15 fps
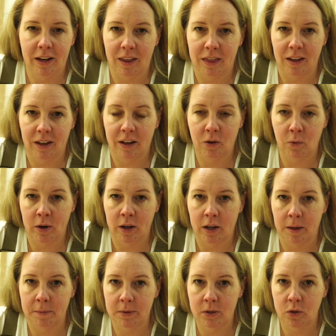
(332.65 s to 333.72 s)
I think, when it
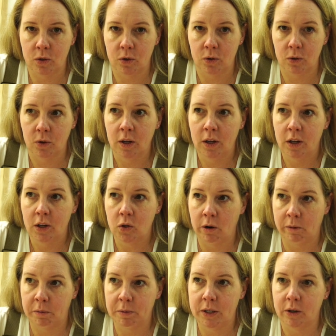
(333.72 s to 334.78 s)
comes to
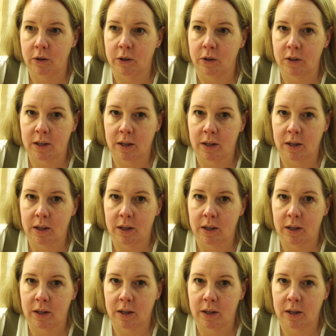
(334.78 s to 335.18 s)
ceramic materials,